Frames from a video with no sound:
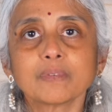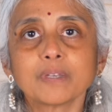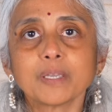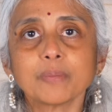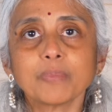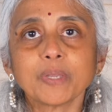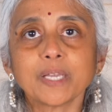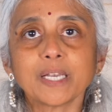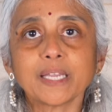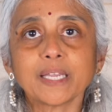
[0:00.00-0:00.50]

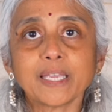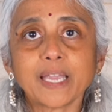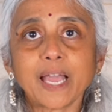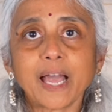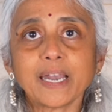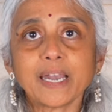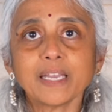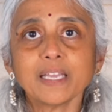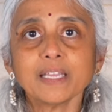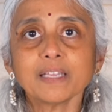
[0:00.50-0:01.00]
typically
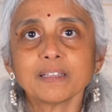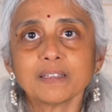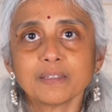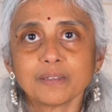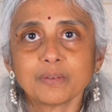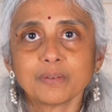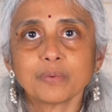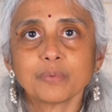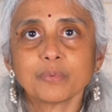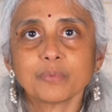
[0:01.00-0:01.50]
carry
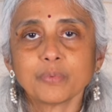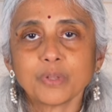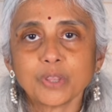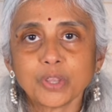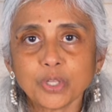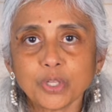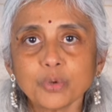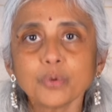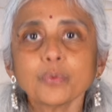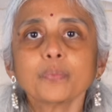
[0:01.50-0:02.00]
with
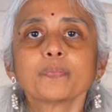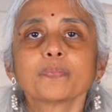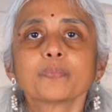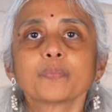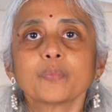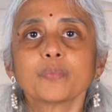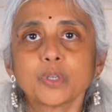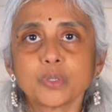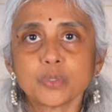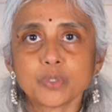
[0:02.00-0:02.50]
you
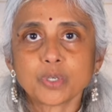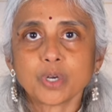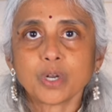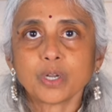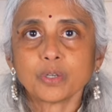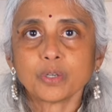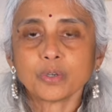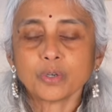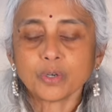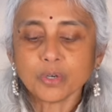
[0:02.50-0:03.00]
when you start
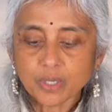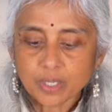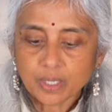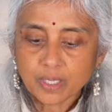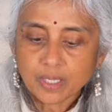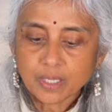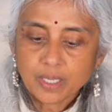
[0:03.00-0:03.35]
to cook.